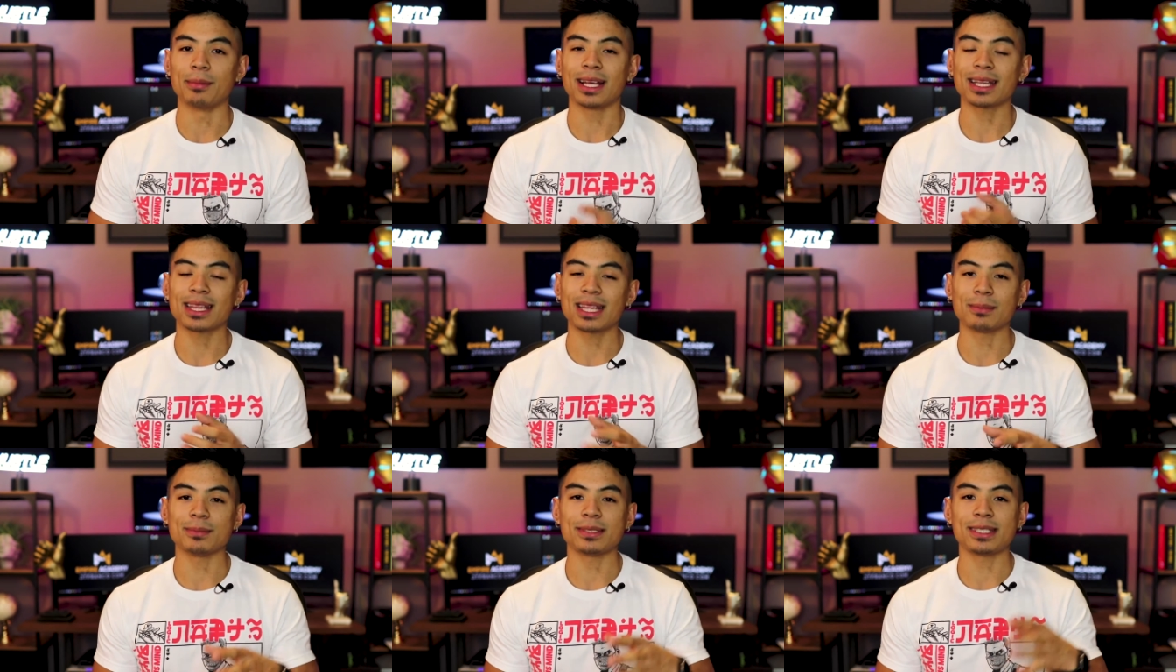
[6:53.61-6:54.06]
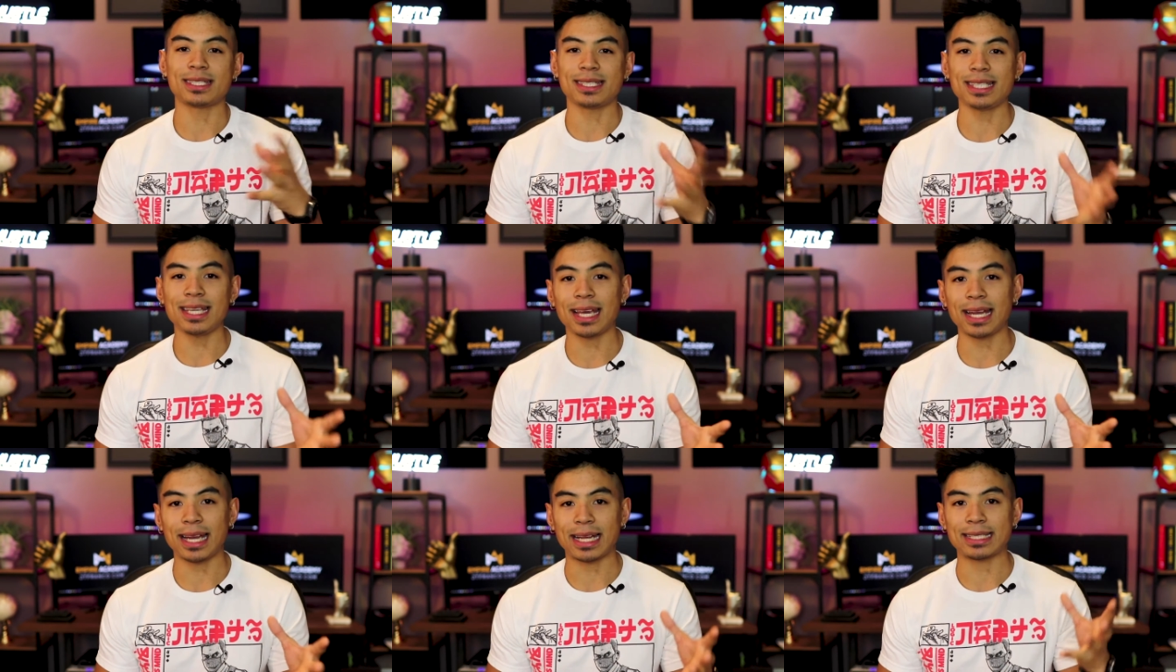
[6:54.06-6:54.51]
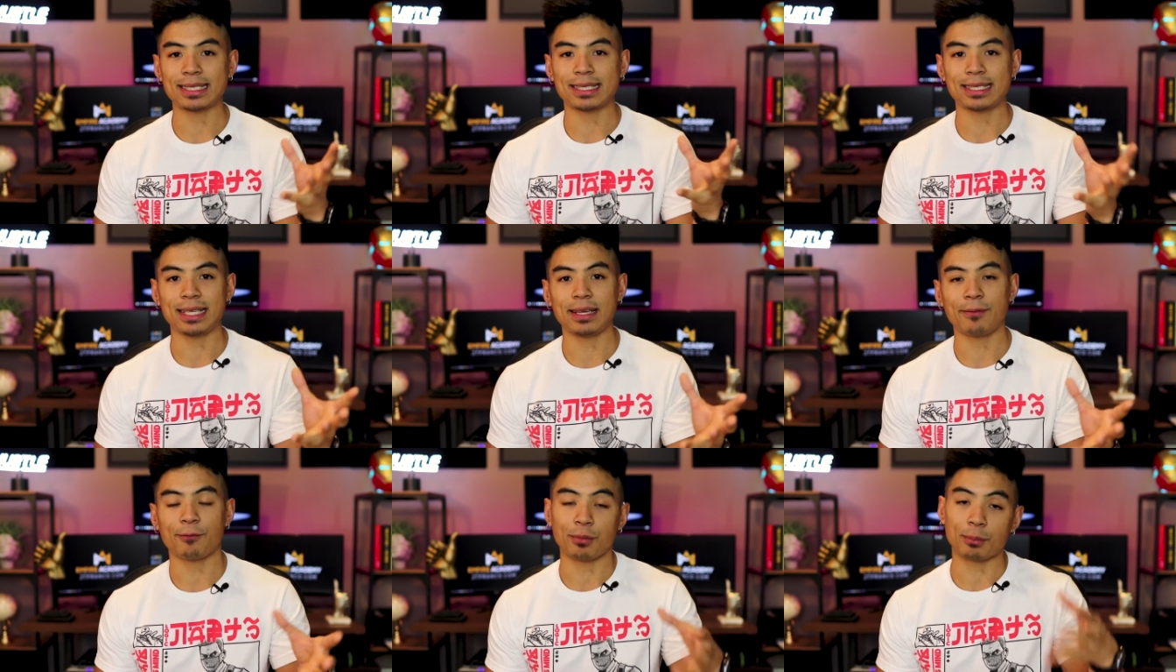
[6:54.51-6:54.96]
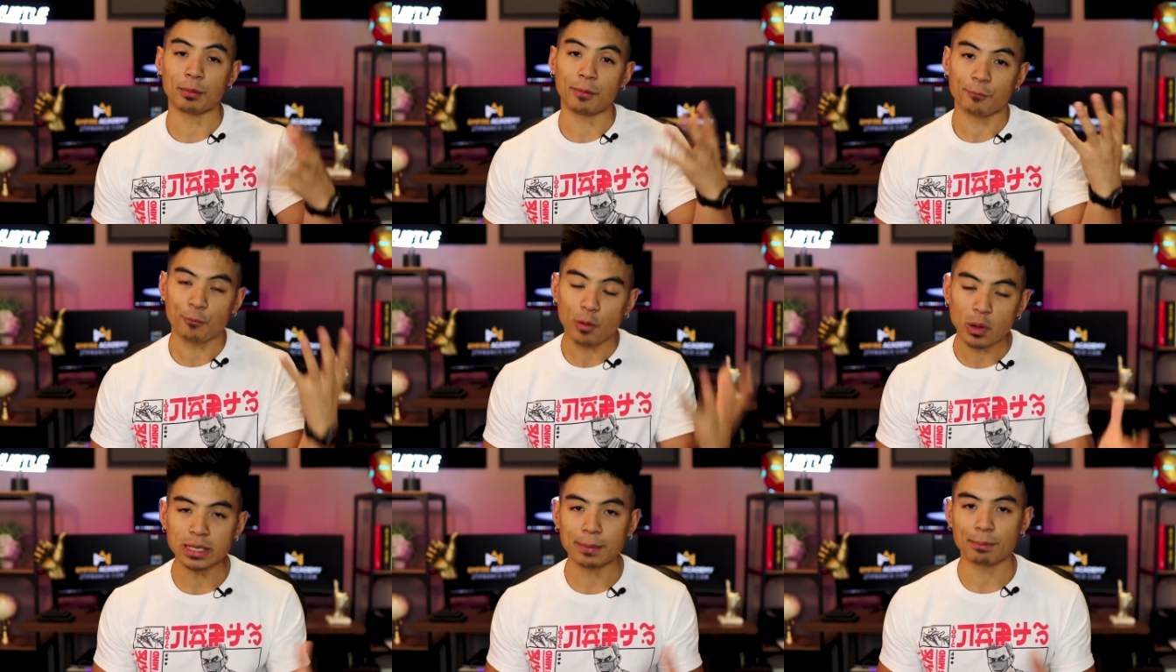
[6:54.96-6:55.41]
let them see it and see from the
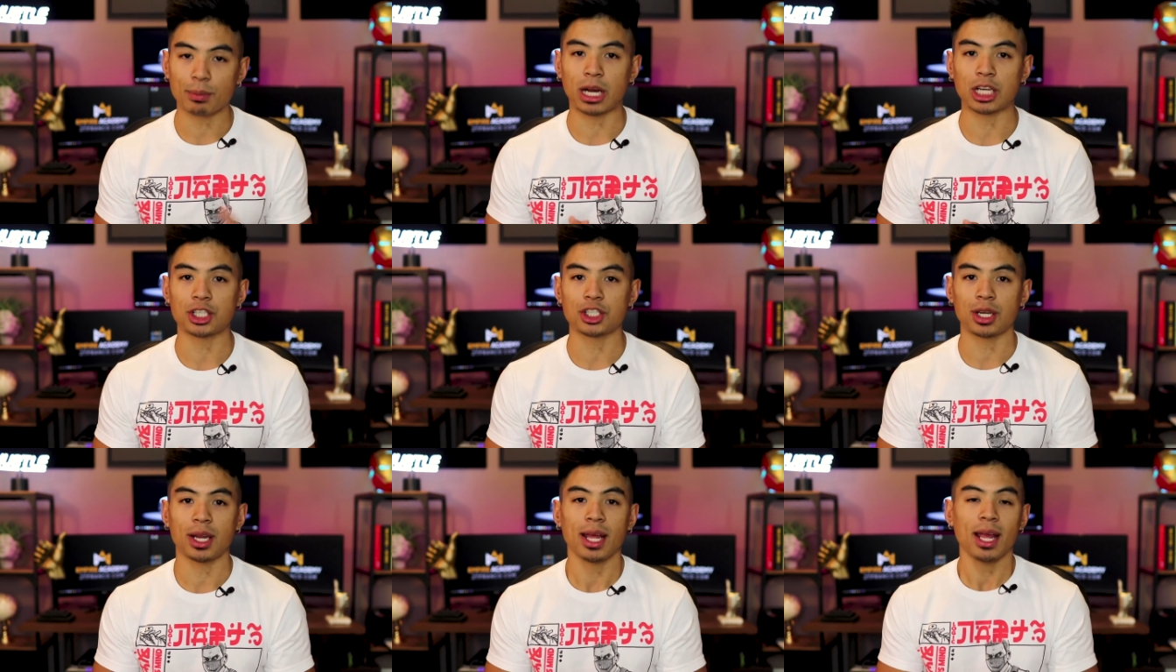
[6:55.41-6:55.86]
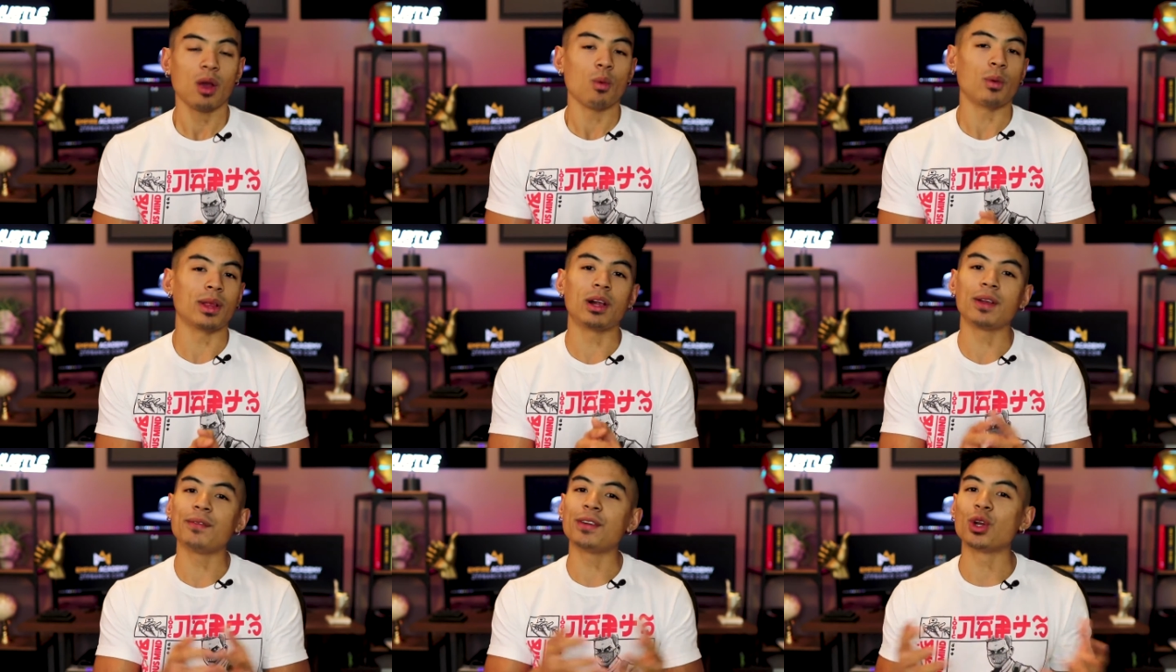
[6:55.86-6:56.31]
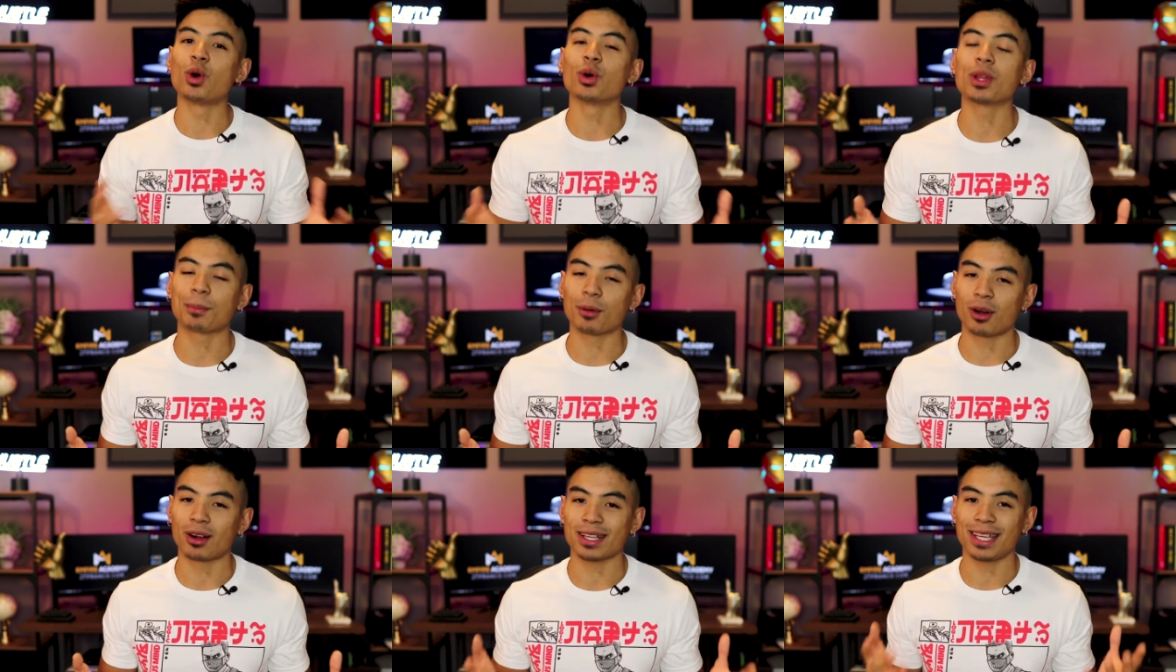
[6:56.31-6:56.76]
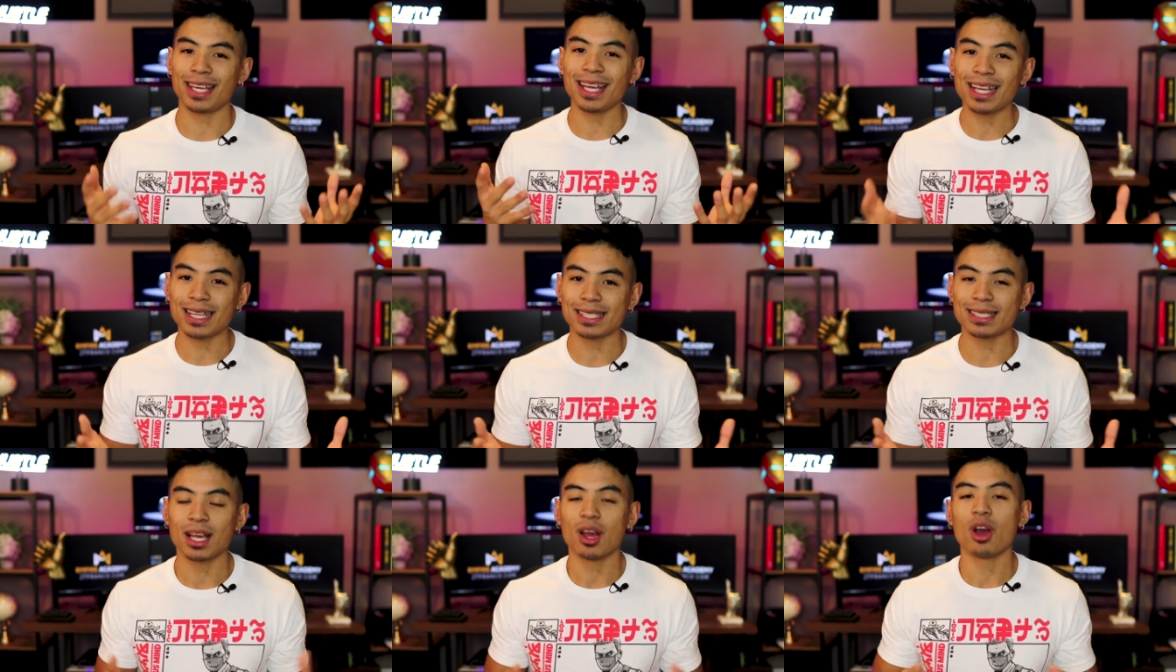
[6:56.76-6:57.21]
first impression, without even knowing what the product
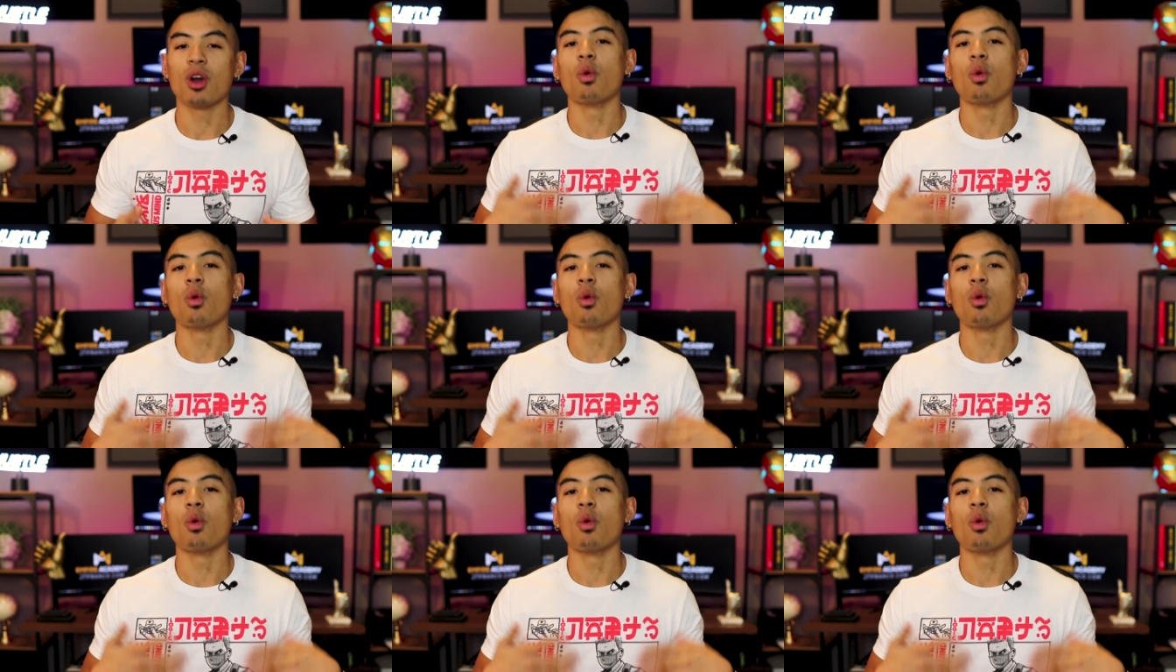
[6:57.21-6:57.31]
is,